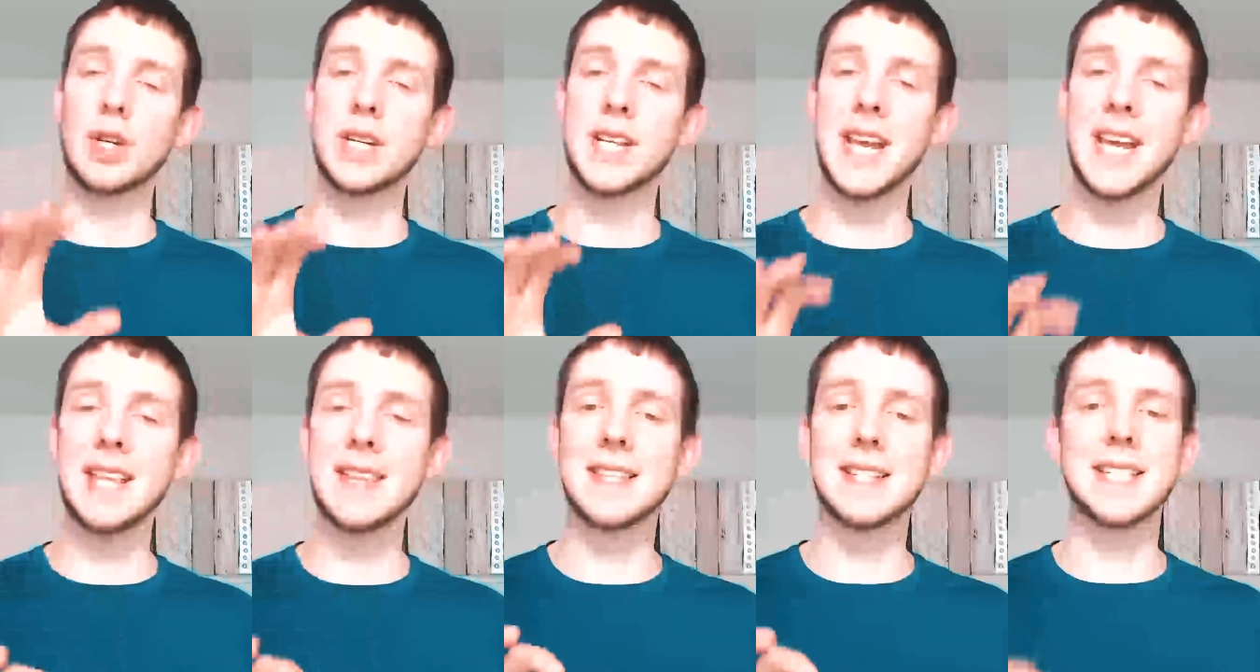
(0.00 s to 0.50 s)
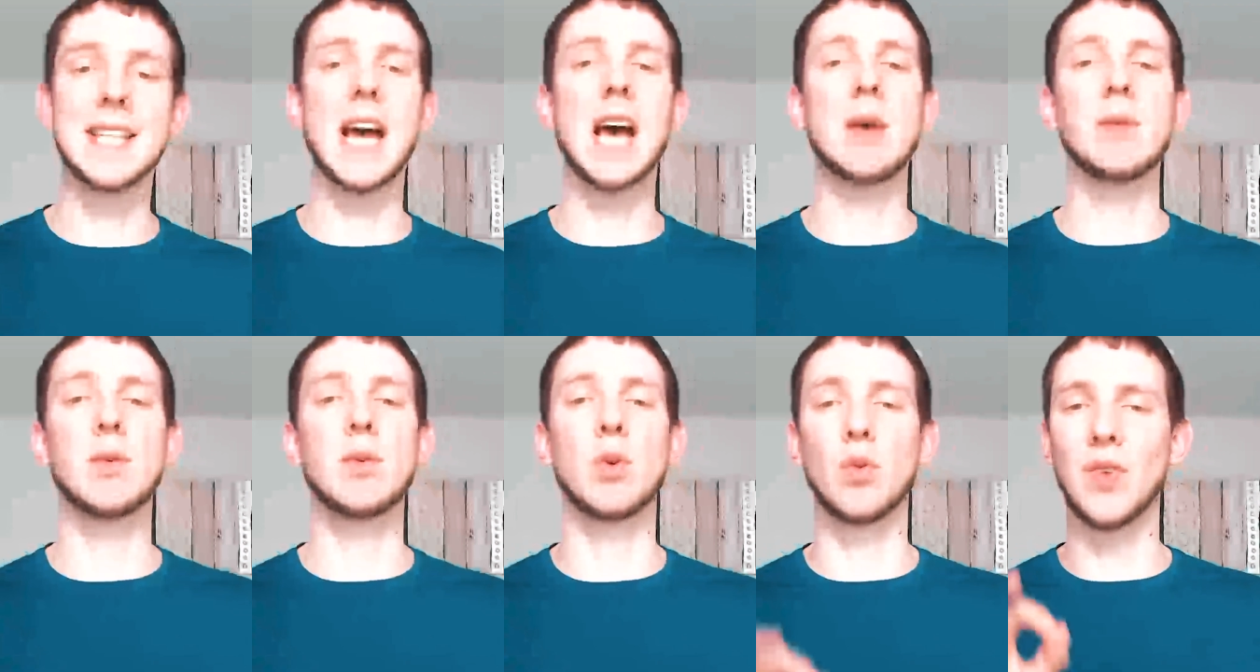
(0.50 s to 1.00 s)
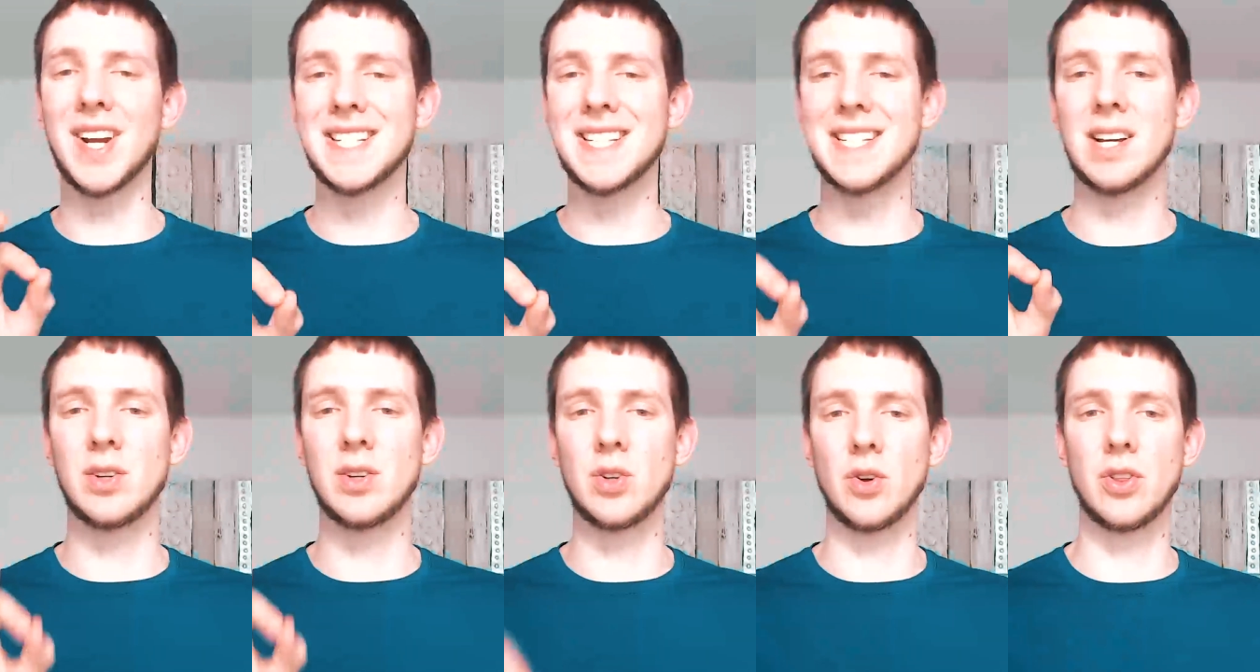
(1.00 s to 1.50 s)
take the time to write
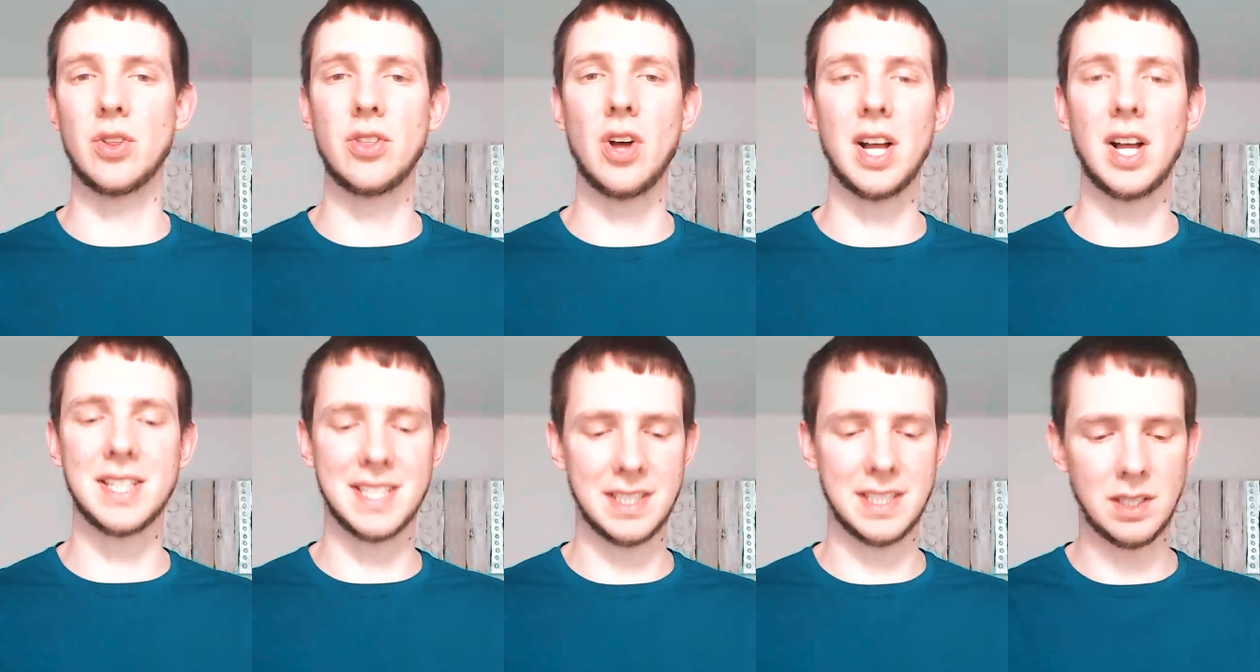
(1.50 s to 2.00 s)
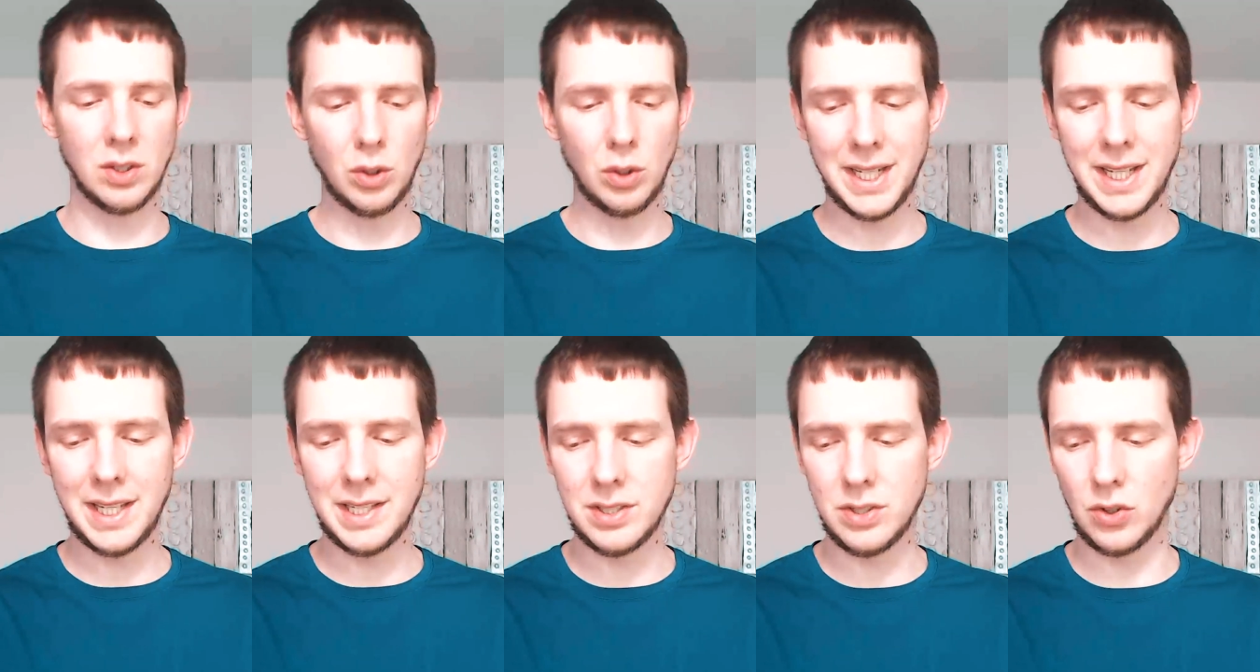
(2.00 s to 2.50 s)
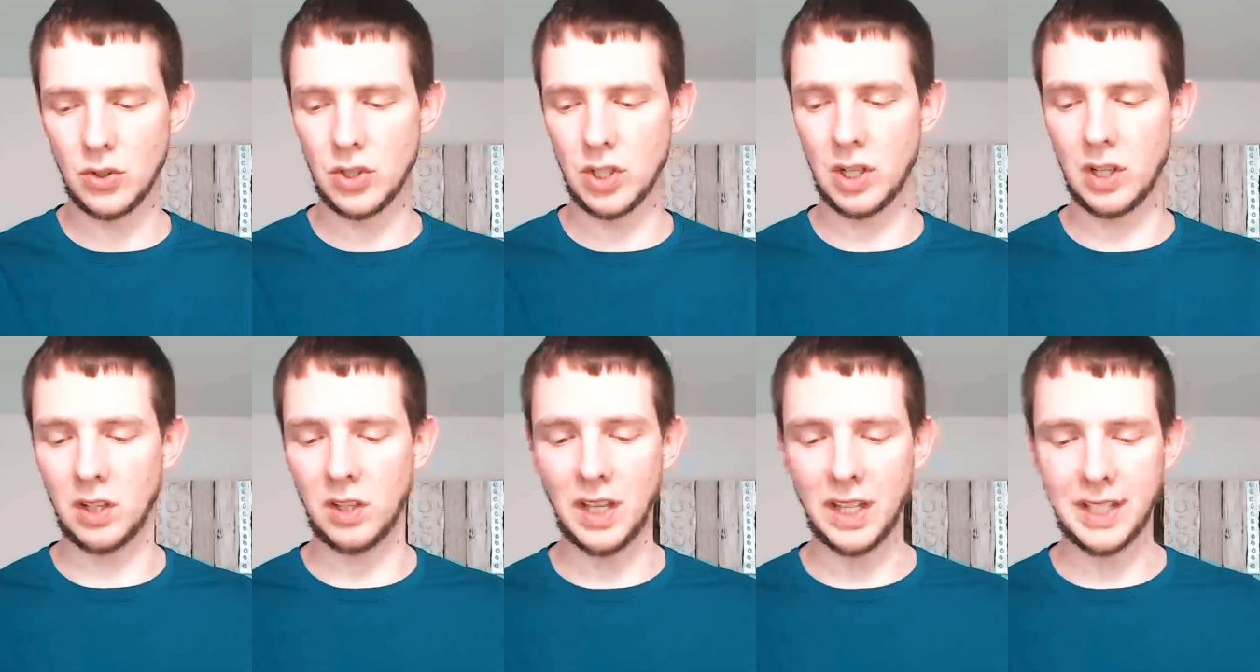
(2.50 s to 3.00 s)
down your thoughts, it's a little bit easier
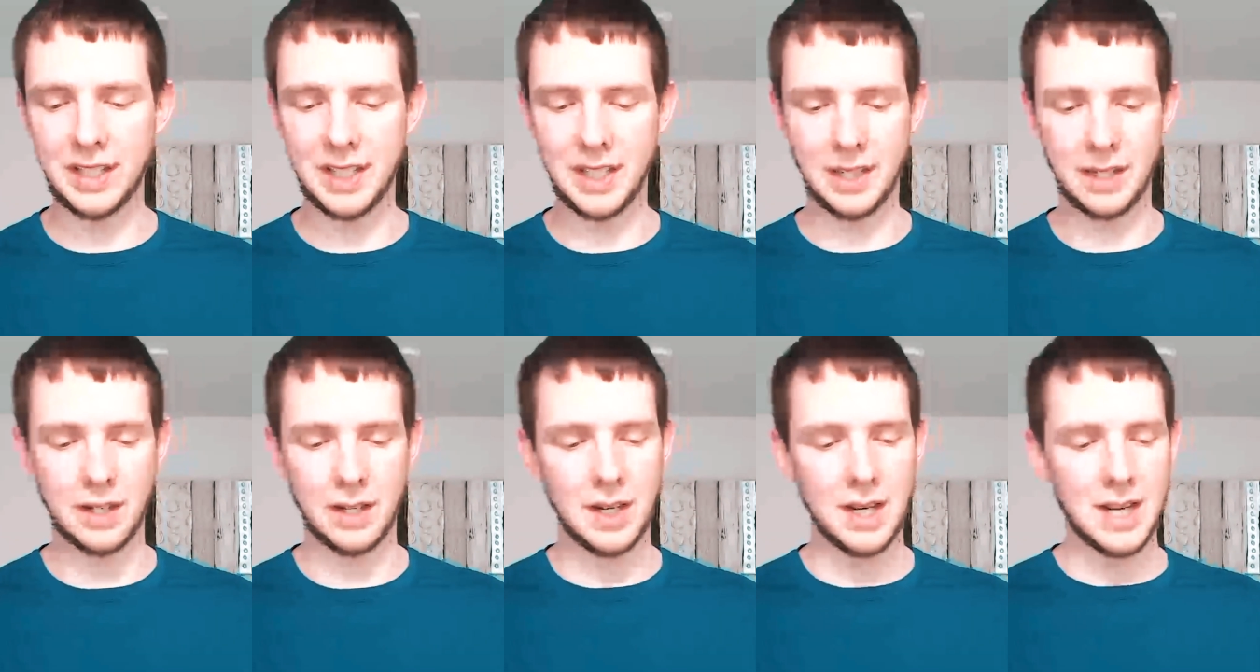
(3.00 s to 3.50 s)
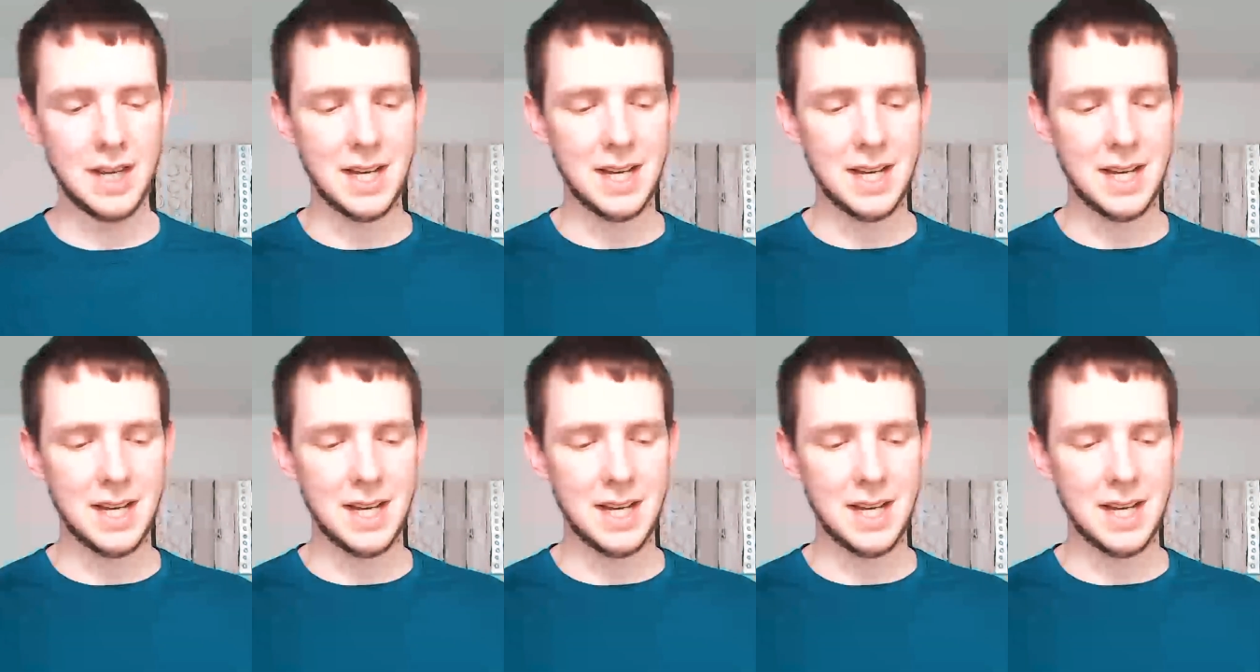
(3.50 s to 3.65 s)
to collect it,